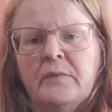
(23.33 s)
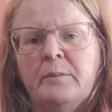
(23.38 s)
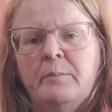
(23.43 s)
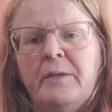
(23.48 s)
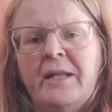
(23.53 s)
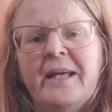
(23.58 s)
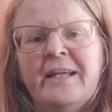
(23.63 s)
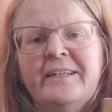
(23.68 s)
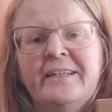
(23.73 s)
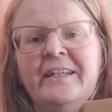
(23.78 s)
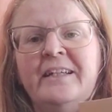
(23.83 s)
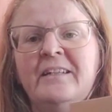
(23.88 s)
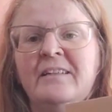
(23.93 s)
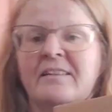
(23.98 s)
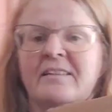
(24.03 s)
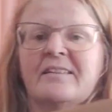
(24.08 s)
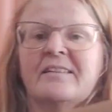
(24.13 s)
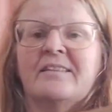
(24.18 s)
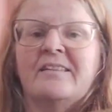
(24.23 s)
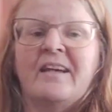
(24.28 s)
Black
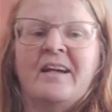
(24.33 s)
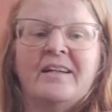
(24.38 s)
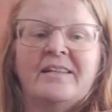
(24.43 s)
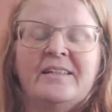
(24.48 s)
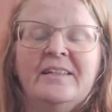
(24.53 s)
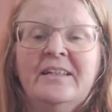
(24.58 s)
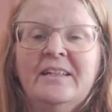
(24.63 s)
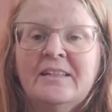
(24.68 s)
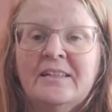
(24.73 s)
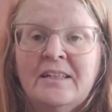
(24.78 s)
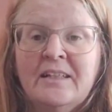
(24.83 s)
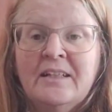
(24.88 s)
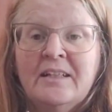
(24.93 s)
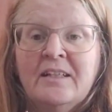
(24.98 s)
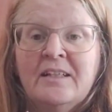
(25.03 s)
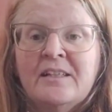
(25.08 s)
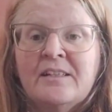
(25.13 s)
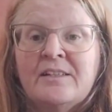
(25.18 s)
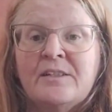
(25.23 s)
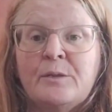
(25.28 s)
Needle Society.
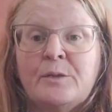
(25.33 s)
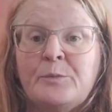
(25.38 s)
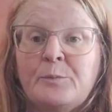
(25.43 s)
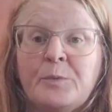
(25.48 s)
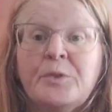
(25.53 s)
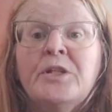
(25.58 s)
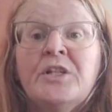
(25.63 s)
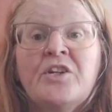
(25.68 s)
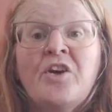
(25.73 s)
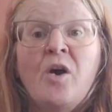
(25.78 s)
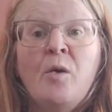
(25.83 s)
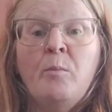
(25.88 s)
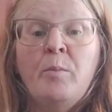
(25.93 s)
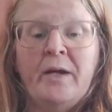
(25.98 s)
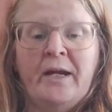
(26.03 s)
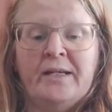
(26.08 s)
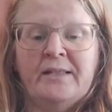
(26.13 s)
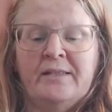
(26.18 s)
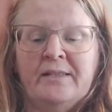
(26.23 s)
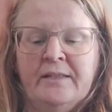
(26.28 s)
So it's pretty
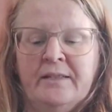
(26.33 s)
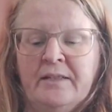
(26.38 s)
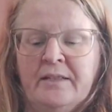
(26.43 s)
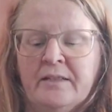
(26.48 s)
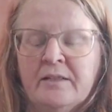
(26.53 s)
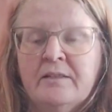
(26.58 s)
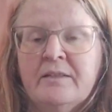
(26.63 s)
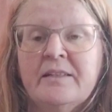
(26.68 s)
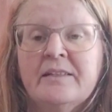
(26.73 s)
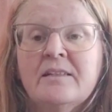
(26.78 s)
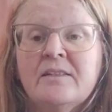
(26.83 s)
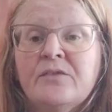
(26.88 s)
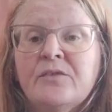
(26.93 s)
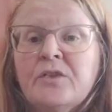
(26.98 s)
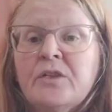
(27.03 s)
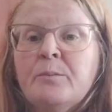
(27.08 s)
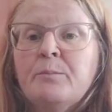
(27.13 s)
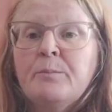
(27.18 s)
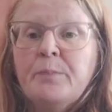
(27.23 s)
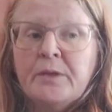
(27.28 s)
compact in here. This is
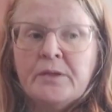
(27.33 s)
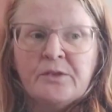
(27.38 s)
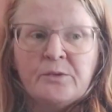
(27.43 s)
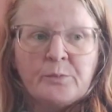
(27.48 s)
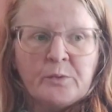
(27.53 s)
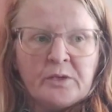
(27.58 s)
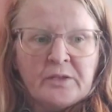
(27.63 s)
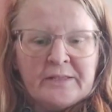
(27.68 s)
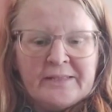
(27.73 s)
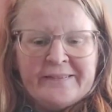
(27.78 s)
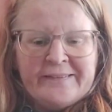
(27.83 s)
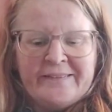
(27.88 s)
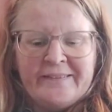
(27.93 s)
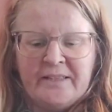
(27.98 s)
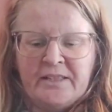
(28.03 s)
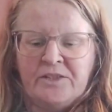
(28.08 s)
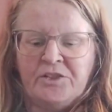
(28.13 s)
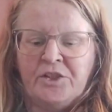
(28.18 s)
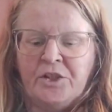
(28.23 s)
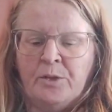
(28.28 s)
for the Buzzworthy
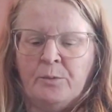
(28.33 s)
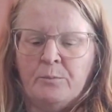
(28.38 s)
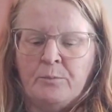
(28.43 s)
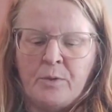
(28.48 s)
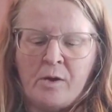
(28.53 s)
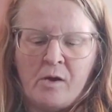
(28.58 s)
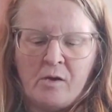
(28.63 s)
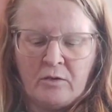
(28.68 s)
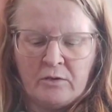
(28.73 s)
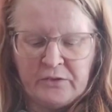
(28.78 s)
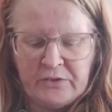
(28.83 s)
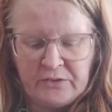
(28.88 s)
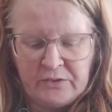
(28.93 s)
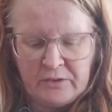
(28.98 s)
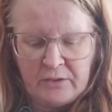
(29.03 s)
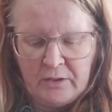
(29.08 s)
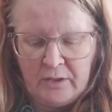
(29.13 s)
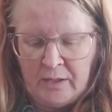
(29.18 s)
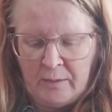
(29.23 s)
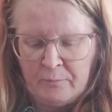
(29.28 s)
stitching
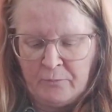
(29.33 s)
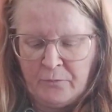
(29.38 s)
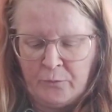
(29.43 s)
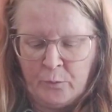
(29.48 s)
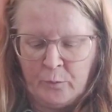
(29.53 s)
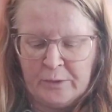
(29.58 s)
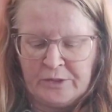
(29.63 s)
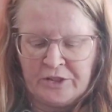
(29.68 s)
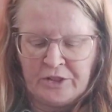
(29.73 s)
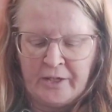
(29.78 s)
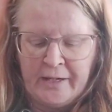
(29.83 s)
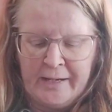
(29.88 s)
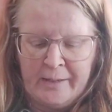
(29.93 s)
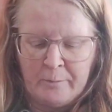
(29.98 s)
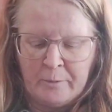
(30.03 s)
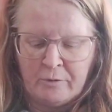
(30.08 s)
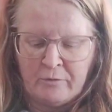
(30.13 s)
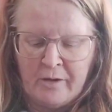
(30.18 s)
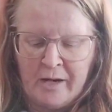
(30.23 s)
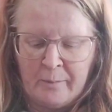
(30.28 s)
box, for which I
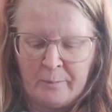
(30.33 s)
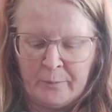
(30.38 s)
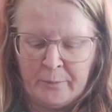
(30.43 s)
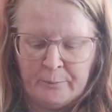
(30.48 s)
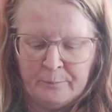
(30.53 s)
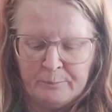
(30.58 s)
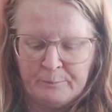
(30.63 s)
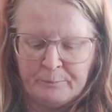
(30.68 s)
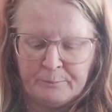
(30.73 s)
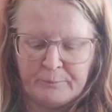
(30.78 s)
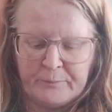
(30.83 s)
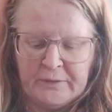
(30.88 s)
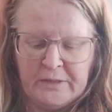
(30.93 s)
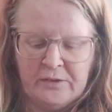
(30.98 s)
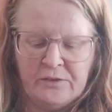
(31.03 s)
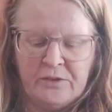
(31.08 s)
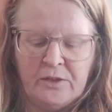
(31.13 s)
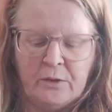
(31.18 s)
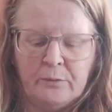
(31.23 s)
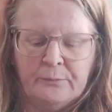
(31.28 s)
am a rep.
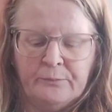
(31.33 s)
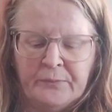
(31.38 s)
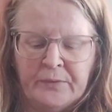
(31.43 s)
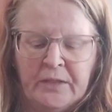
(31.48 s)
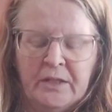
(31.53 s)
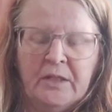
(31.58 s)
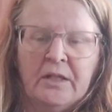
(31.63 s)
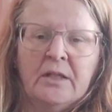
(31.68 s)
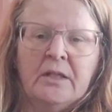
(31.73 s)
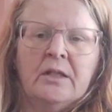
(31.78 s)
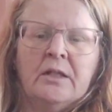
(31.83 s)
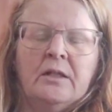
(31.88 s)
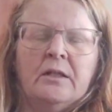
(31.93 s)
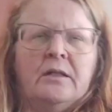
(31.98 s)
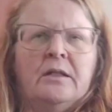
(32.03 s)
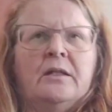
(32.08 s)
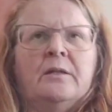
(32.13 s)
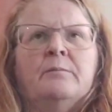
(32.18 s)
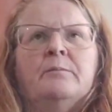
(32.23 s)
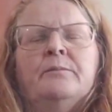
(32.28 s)
So,
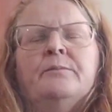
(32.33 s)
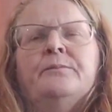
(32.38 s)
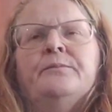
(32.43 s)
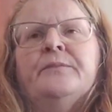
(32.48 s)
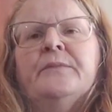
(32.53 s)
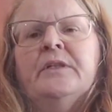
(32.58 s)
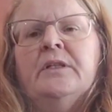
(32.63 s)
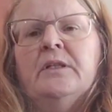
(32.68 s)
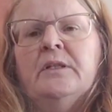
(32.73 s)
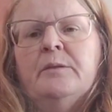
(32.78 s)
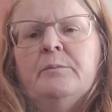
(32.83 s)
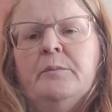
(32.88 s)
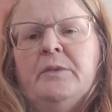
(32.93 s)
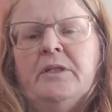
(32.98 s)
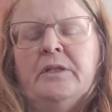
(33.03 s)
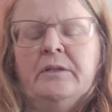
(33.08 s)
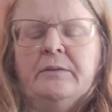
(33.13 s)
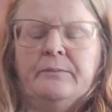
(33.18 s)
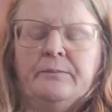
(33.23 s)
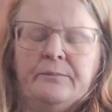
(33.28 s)
let
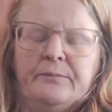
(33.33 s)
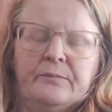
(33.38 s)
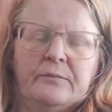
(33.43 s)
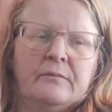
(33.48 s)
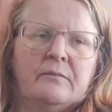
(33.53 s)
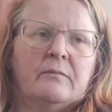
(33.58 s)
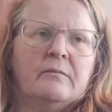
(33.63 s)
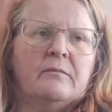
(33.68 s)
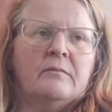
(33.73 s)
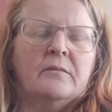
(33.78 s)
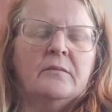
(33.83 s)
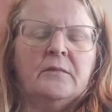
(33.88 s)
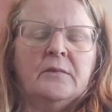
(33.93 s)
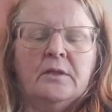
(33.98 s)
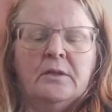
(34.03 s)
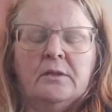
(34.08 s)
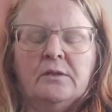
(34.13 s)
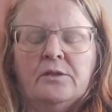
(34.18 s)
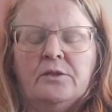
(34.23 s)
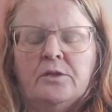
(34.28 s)
me
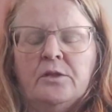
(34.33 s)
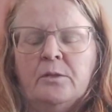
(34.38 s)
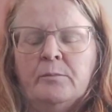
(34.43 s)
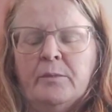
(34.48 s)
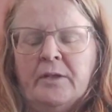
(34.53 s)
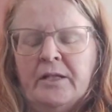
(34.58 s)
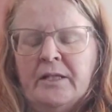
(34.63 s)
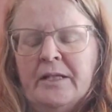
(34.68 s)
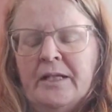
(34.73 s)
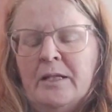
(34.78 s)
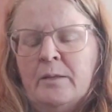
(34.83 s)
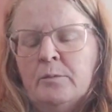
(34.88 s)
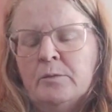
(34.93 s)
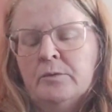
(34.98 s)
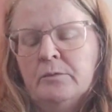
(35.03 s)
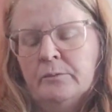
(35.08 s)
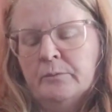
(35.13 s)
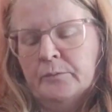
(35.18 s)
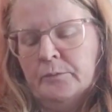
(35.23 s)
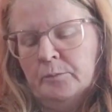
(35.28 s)
turn my
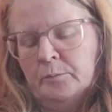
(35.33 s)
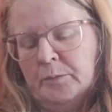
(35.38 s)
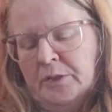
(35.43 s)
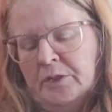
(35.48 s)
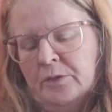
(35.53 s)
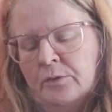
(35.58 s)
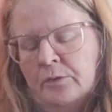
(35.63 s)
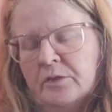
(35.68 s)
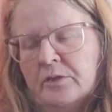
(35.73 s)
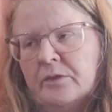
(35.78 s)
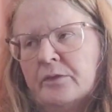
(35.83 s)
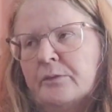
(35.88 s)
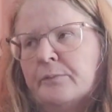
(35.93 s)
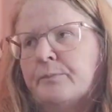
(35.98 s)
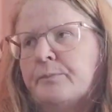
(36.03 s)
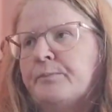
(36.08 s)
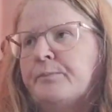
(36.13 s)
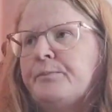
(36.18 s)
label. Oh my goodness.